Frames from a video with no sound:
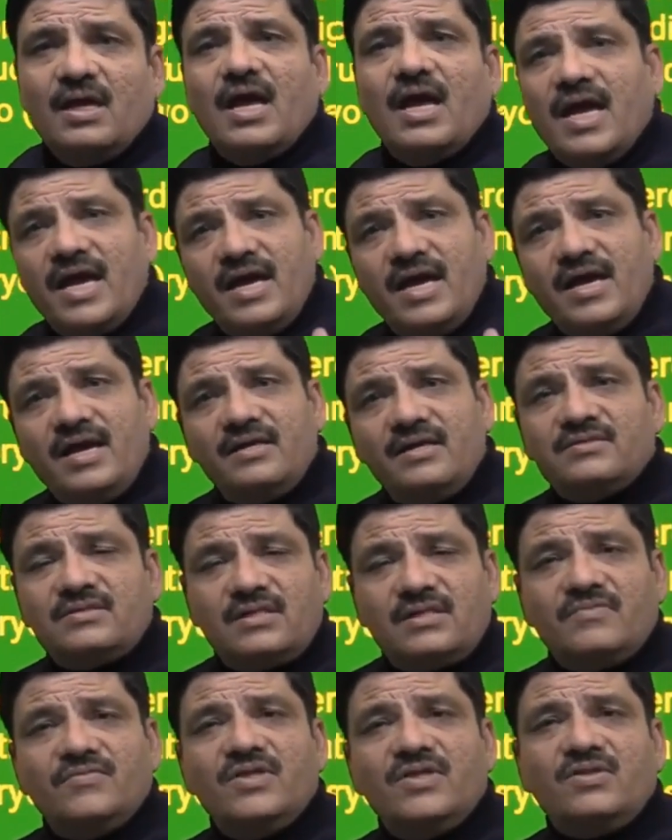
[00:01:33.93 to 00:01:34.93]
and
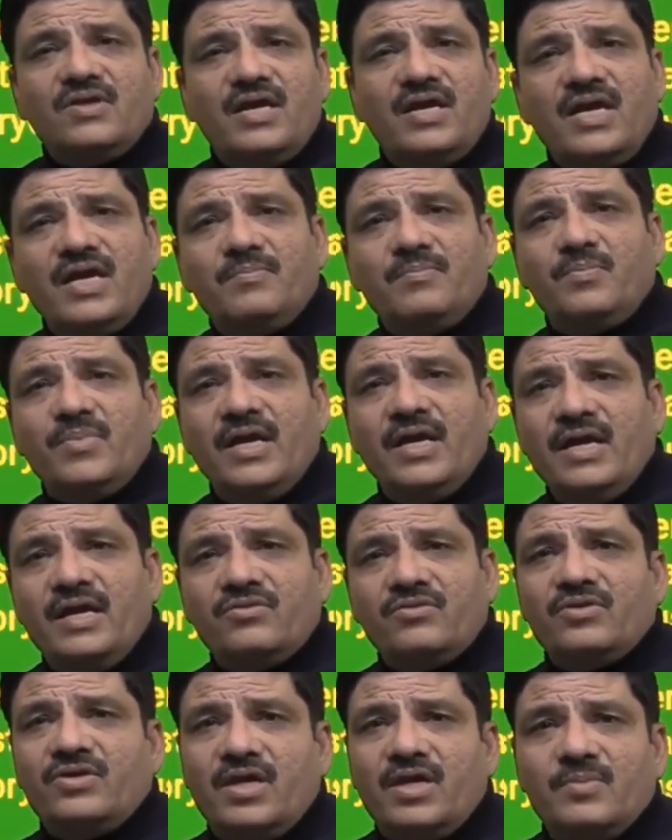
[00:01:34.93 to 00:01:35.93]
7th,
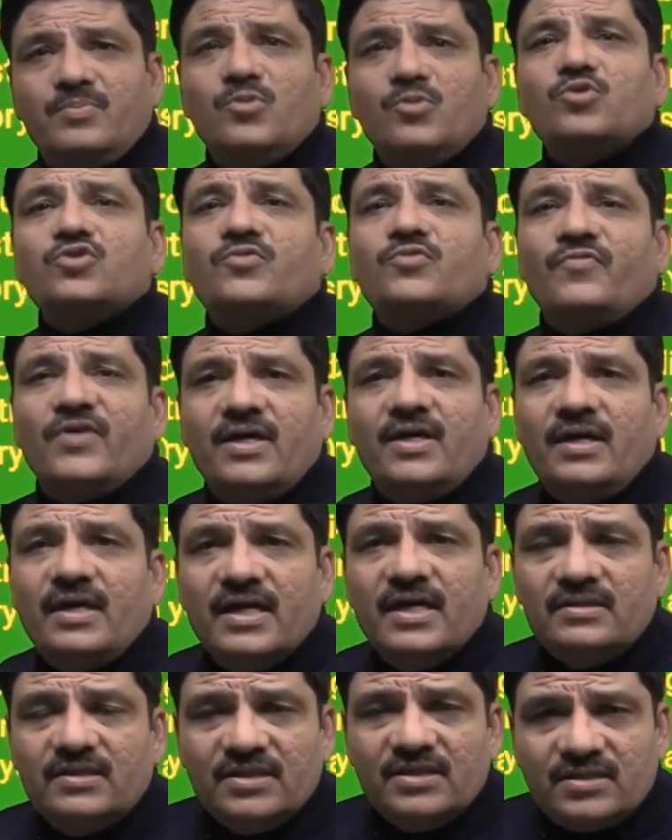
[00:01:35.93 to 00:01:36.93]
8th day post
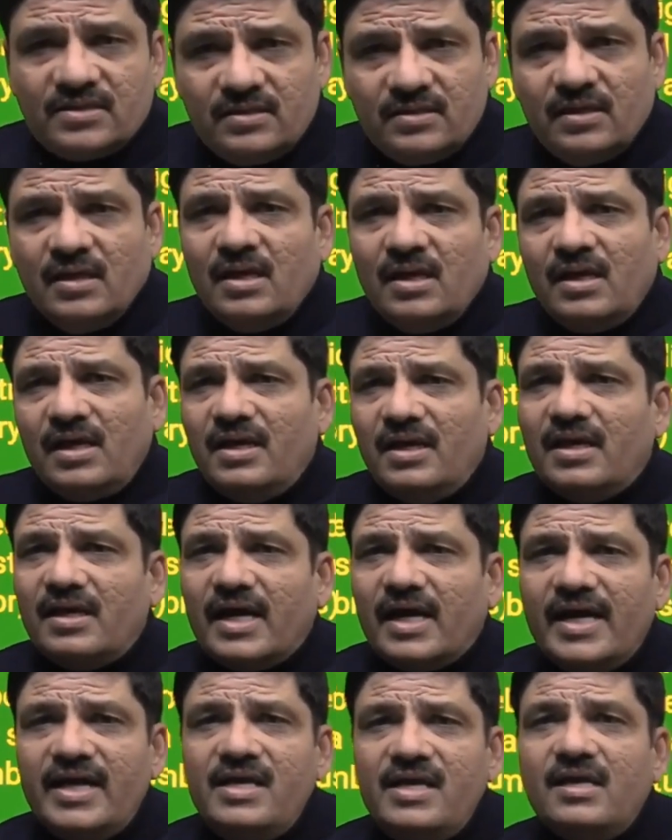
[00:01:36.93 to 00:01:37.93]
fertilization in an
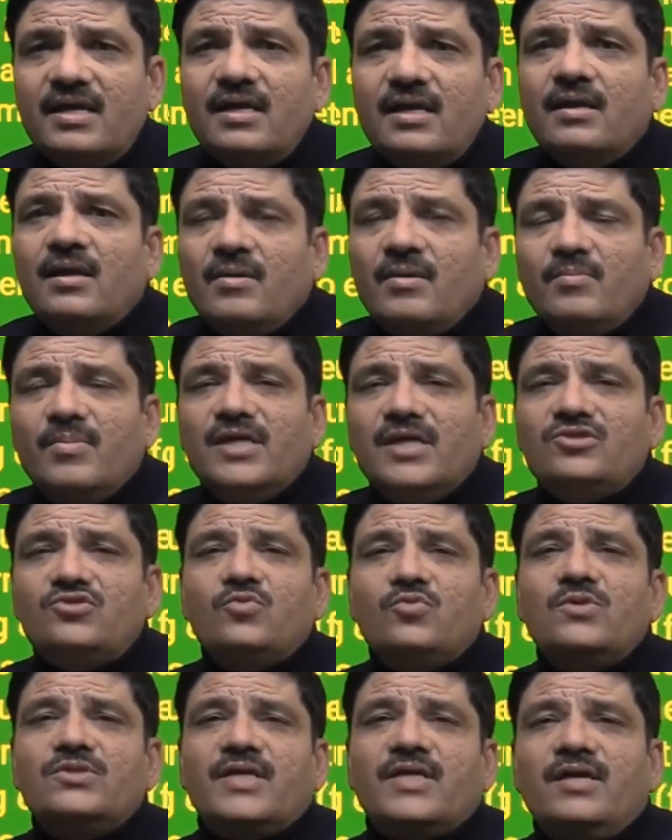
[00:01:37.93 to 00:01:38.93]
ideal
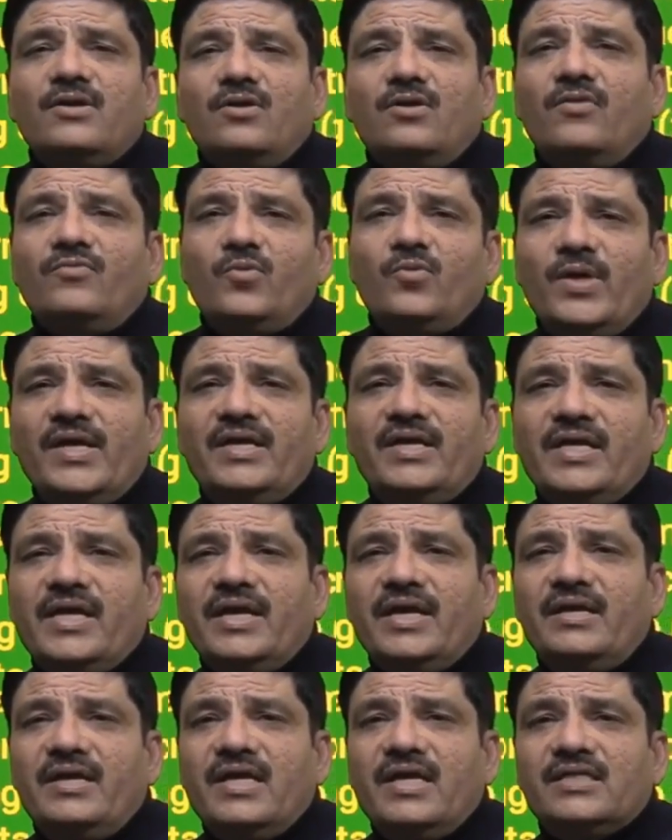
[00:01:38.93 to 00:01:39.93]
menstrual cycle of
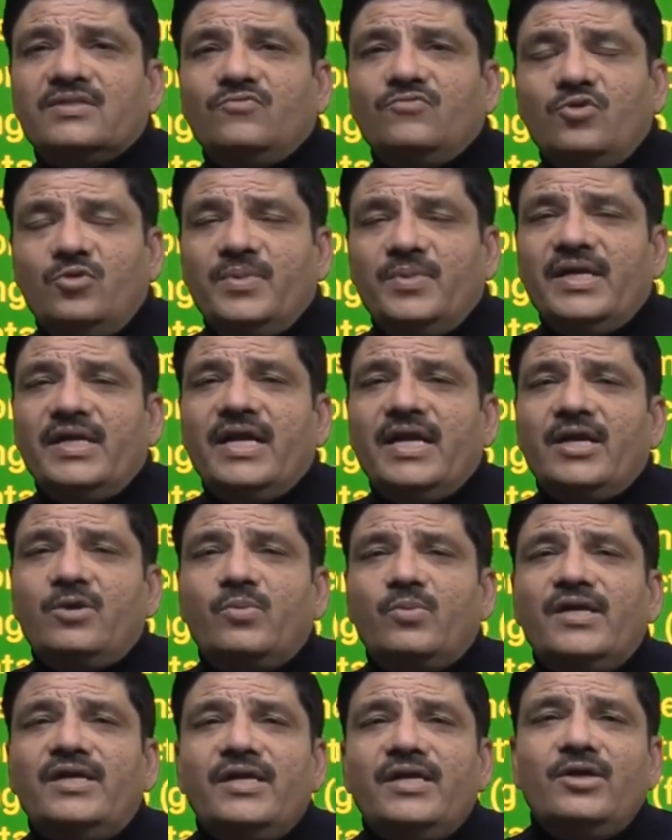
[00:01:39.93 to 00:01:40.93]
28 days would be day
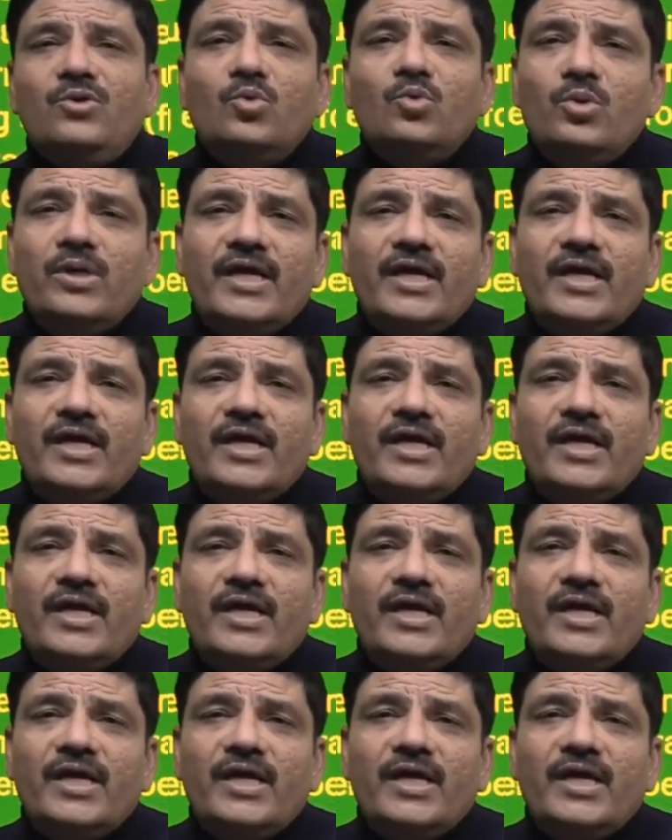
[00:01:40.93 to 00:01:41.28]
22,